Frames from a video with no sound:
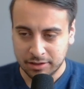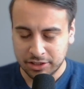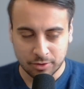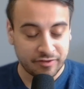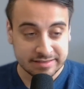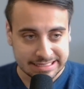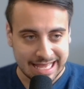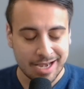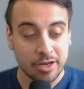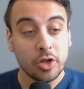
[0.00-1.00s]
things like
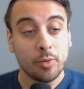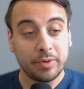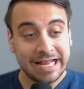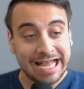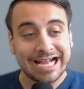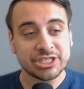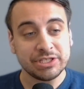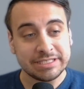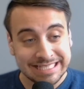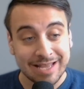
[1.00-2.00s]
that, but actually
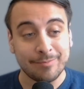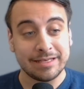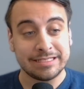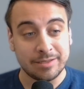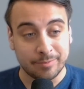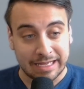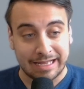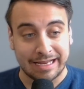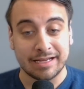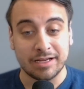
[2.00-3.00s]
segmenting
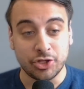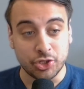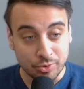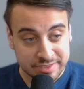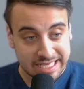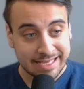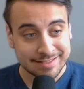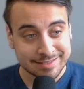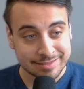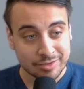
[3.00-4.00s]
by use
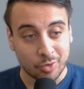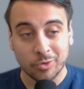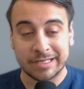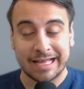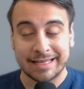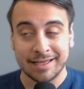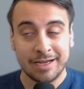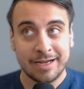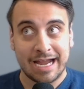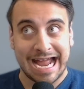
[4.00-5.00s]
case or like
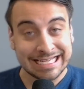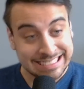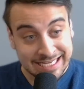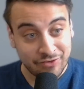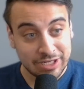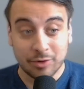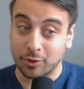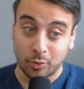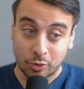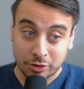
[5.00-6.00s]
activity or
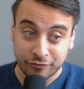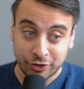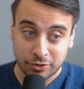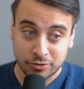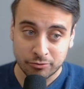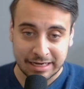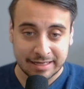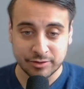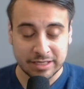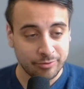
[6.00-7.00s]
workflow, right?
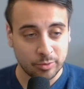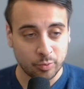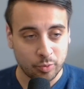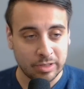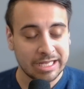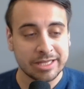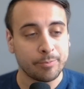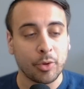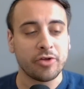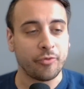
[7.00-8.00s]
Because if the
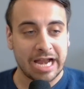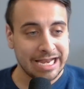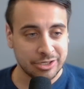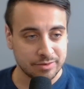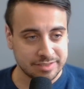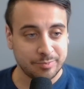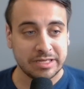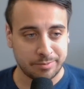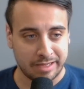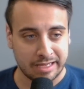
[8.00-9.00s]
bulk of what I do is in
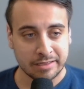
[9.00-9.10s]
B2B,